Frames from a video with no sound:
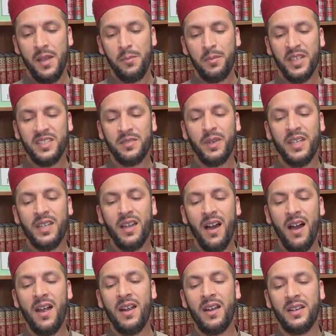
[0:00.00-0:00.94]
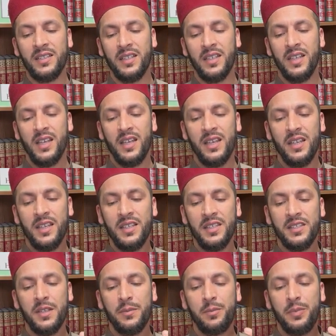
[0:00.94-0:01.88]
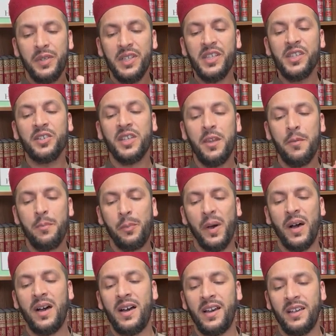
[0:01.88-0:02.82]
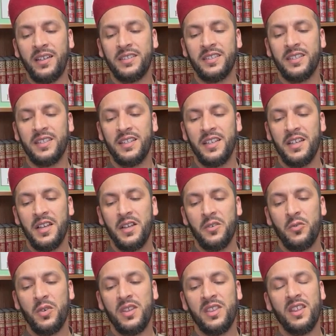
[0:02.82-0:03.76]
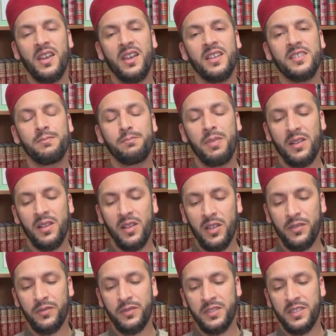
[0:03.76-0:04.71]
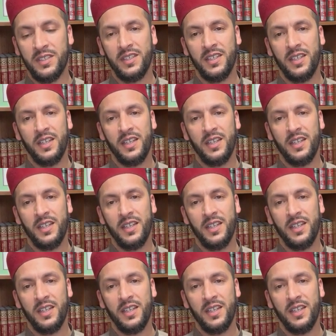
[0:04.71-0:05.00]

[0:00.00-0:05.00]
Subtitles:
but my heart is preoccupied with his beloved.